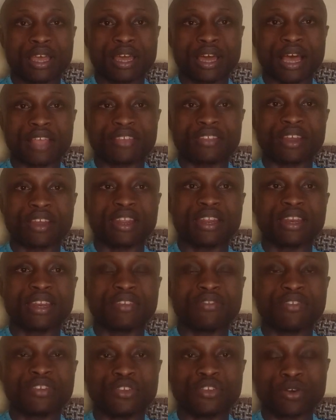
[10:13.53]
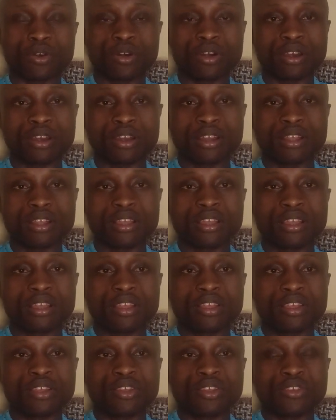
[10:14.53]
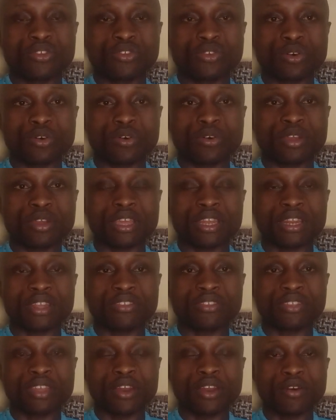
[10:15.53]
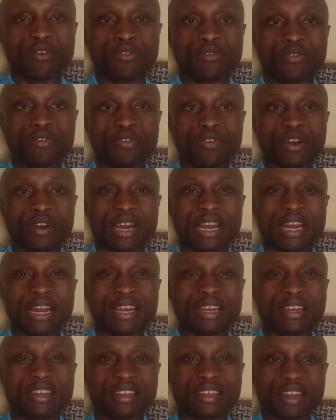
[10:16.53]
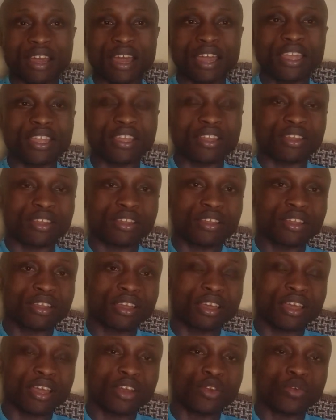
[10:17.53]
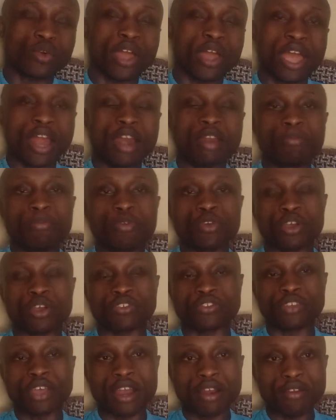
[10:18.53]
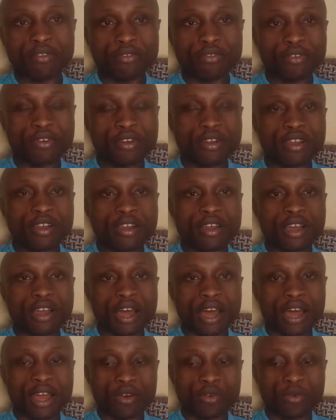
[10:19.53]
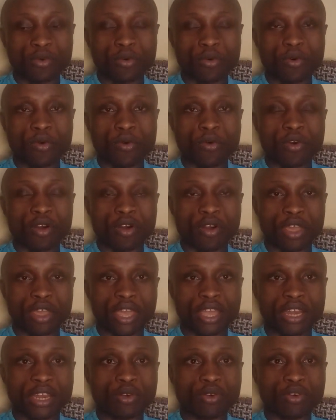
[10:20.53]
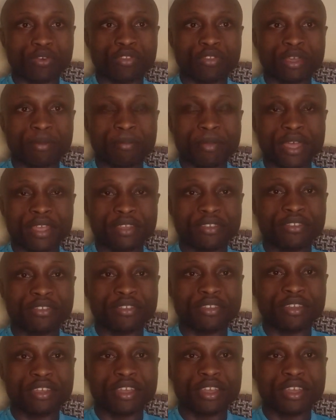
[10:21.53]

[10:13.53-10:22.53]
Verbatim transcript: as an individual so instead of trying to help yourself and oh, get out of the mess,